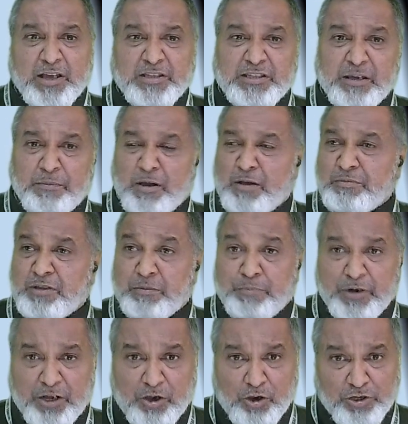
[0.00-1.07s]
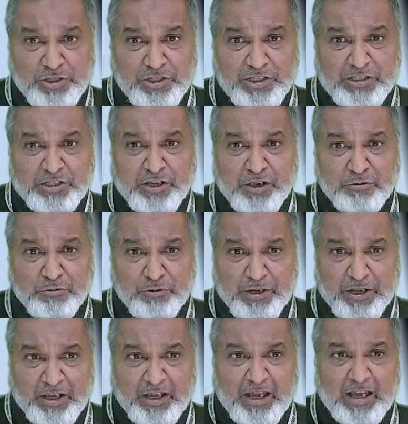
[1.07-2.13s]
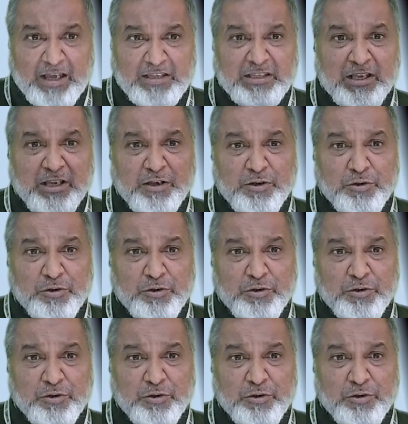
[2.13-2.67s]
Some of the precautions you have to take as